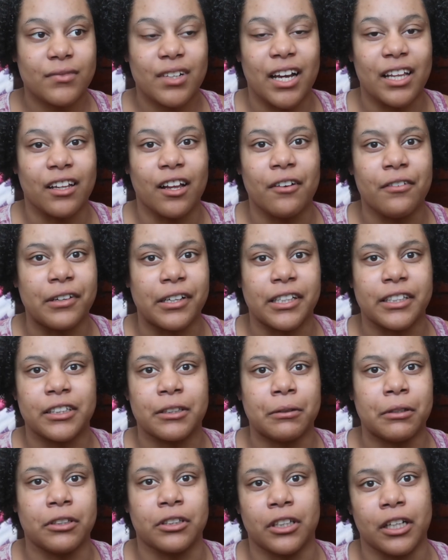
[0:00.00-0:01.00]
I love it. It
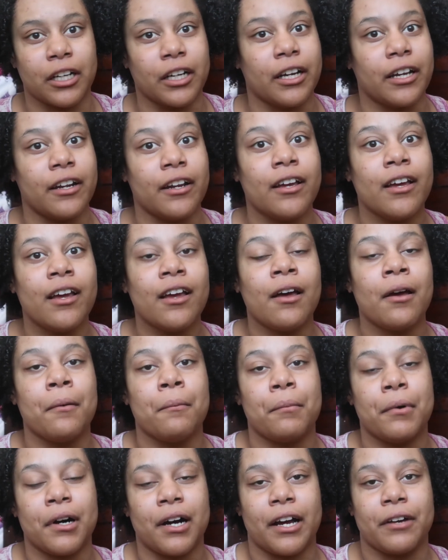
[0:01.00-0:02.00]
smells good.
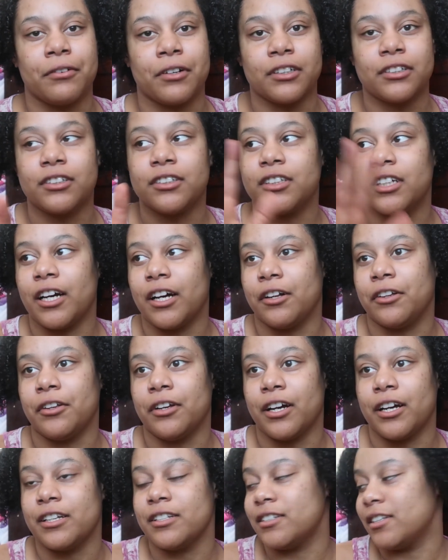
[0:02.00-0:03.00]
But I forgot to tell you
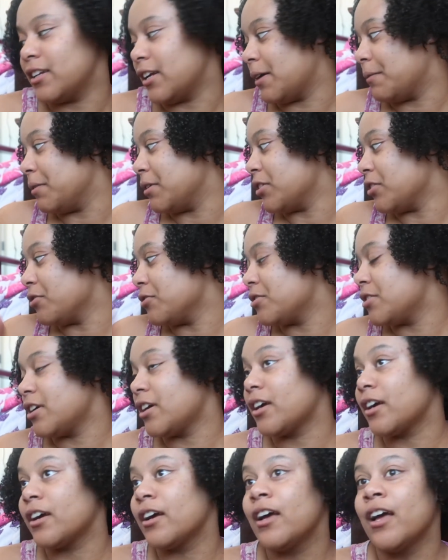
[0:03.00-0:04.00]
guys that I've been
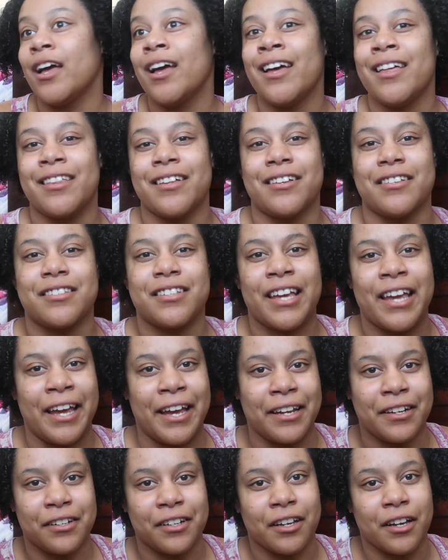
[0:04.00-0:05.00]
using this
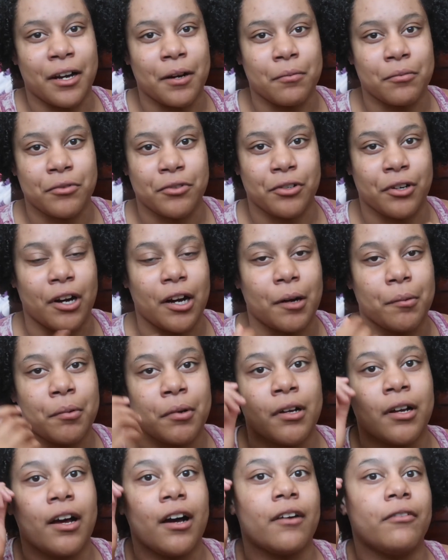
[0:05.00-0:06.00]
candy gum drop
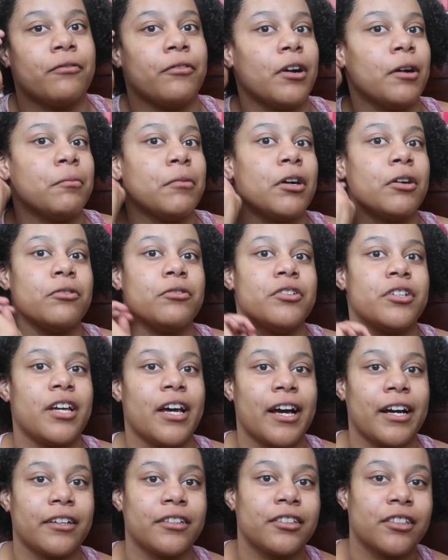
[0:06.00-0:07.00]
from
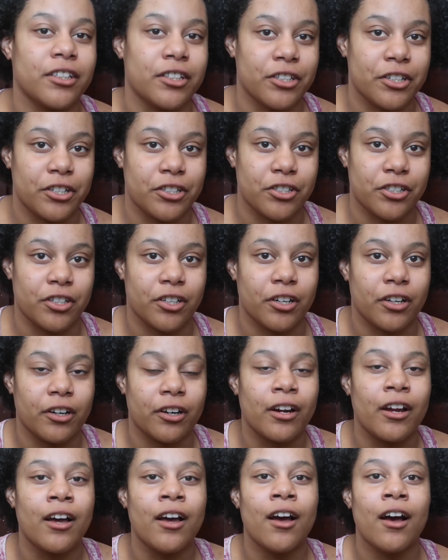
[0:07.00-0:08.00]
OGX
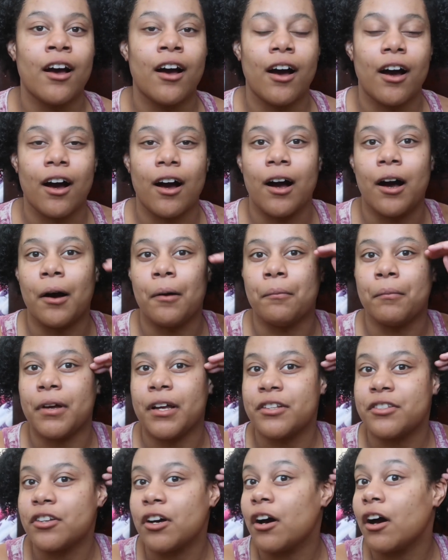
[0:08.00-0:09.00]
conditioner.
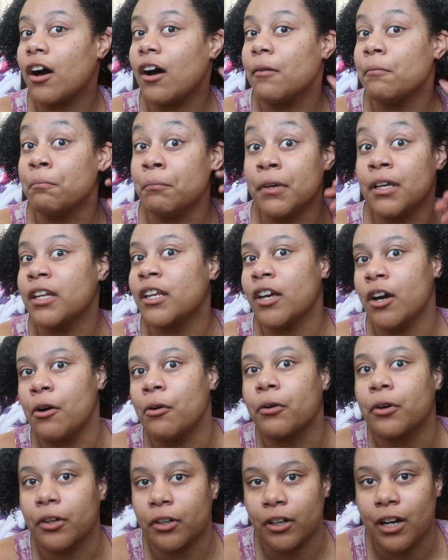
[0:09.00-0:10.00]
It's
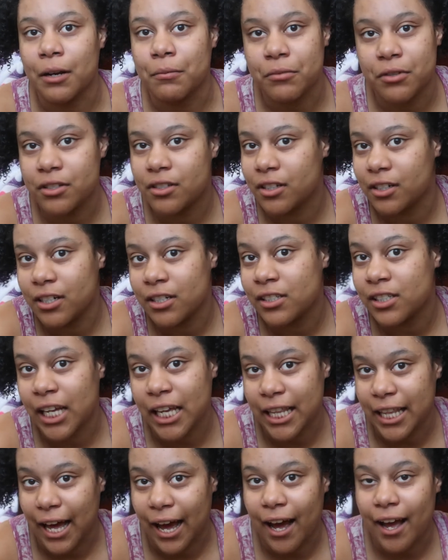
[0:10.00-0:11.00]
mediocre. I'm just gonna
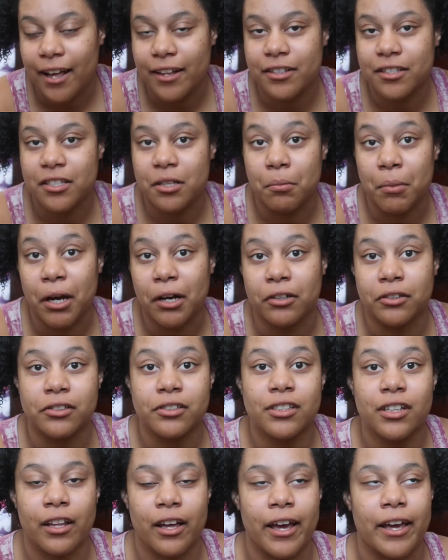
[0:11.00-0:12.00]
say that. It
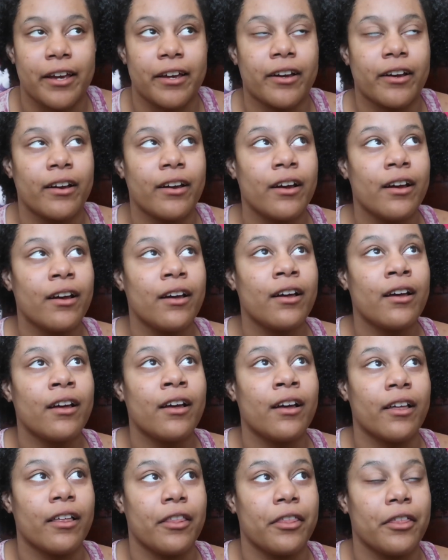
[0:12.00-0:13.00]
smells like
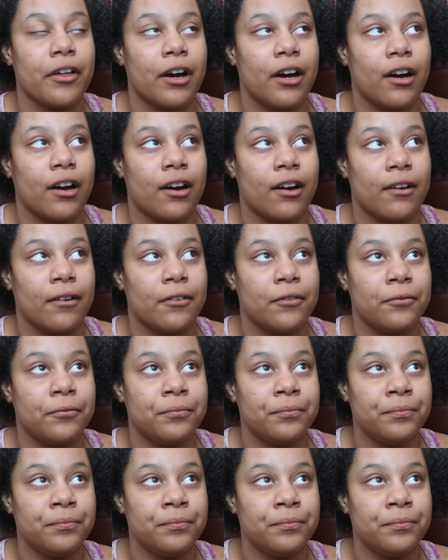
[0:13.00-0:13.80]
the